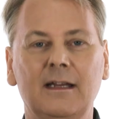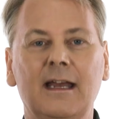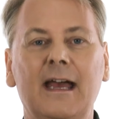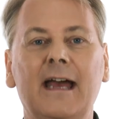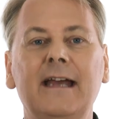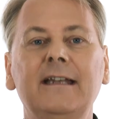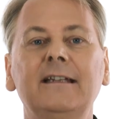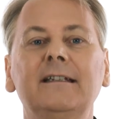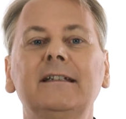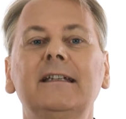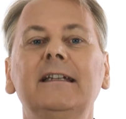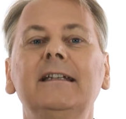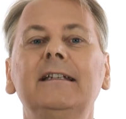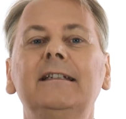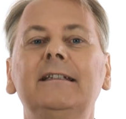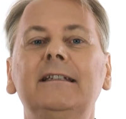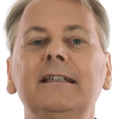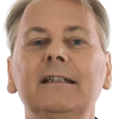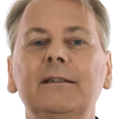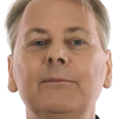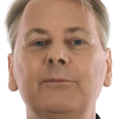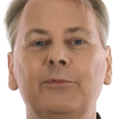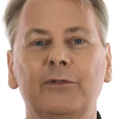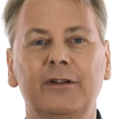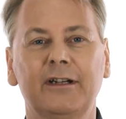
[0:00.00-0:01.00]
and he
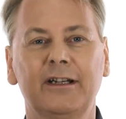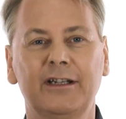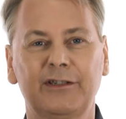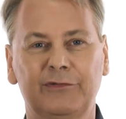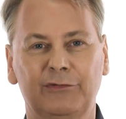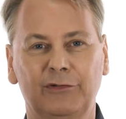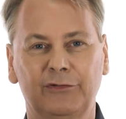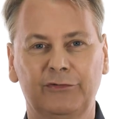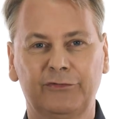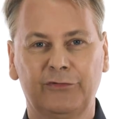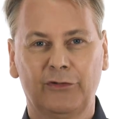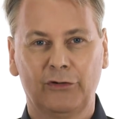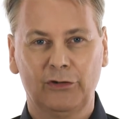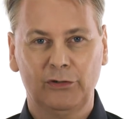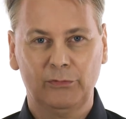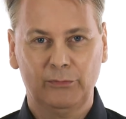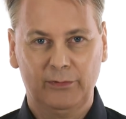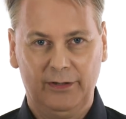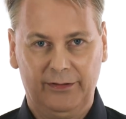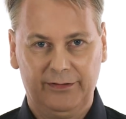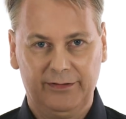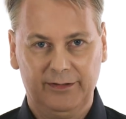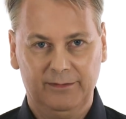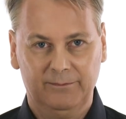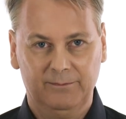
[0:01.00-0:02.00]
didn't bring his referral
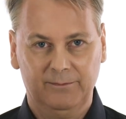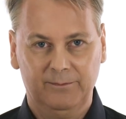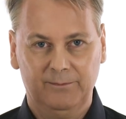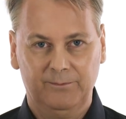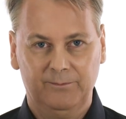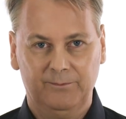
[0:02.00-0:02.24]
with him.